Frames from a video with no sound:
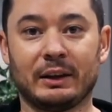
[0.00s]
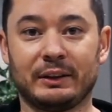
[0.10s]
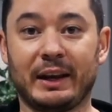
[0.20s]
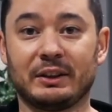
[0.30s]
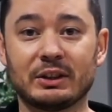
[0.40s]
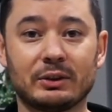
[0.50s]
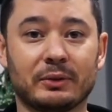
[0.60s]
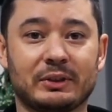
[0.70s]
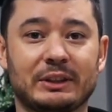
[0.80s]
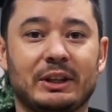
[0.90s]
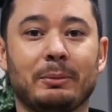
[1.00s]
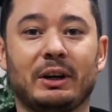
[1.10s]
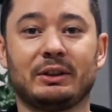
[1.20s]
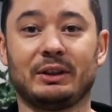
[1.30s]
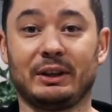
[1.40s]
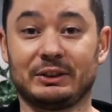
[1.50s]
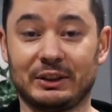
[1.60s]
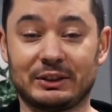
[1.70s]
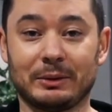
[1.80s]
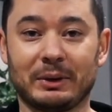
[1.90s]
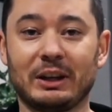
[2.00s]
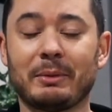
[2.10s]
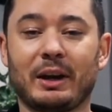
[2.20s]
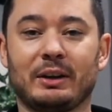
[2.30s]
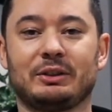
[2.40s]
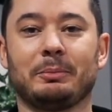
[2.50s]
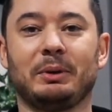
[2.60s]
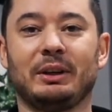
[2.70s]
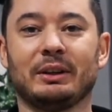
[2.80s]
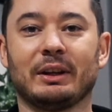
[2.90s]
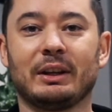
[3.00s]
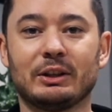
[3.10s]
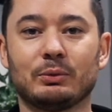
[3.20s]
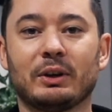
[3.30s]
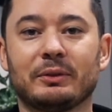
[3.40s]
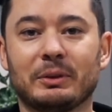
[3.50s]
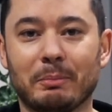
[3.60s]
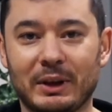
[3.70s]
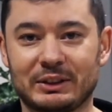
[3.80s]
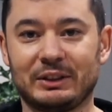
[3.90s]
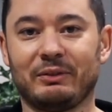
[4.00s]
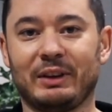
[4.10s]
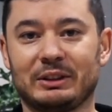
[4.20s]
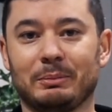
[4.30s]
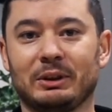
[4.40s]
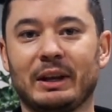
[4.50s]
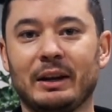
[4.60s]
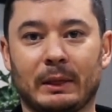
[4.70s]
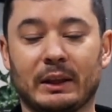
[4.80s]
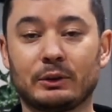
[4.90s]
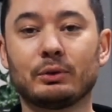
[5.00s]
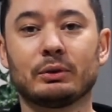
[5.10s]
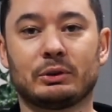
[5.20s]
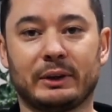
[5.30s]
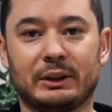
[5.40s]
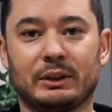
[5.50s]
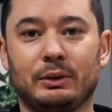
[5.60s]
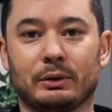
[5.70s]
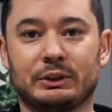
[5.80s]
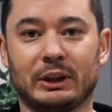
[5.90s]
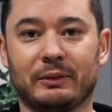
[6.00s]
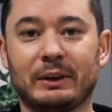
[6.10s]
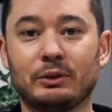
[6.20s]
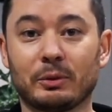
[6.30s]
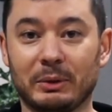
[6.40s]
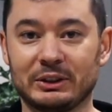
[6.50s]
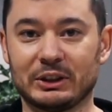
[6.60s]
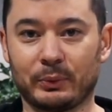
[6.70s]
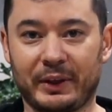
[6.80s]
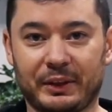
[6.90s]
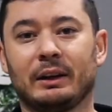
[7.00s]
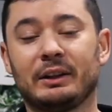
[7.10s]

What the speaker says: the addition of such a monitoring system, in my honest opinion, is one of the best investments that you could treat yourself and your business with.